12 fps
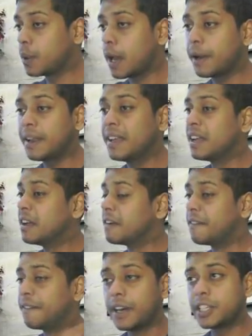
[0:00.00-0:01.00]
wary.
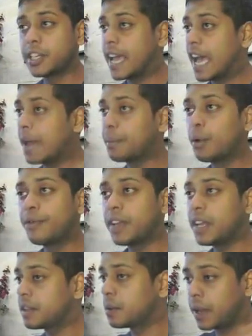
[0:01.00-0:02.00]
Verge can move
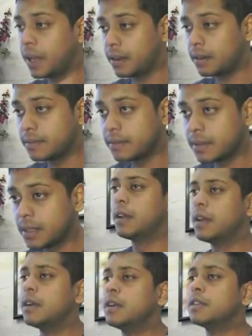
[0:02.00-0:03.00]
either way.
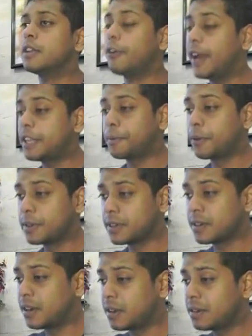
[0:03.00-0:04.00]
The Wraith
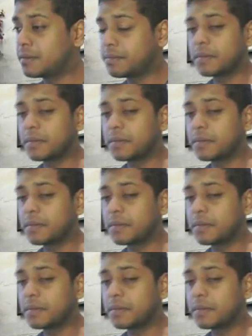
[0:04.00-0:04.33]
protocol